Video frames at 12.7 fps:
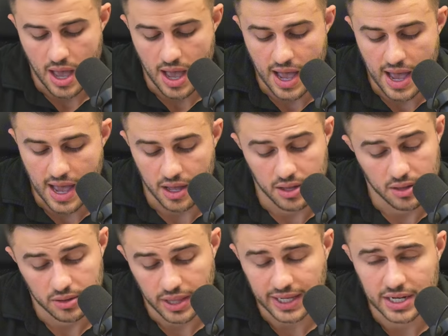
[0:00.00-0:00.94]
Uh,
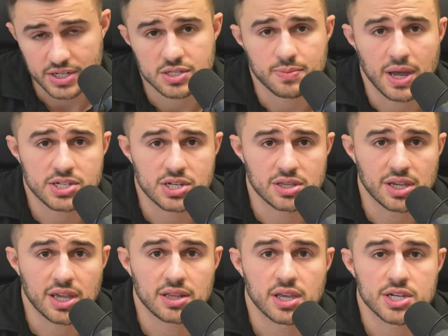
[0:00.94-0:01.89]
like I just mentioned,
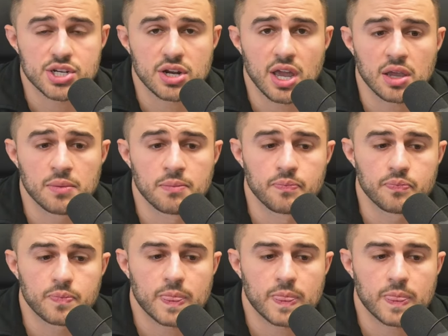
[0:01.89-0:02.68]
the conditioning,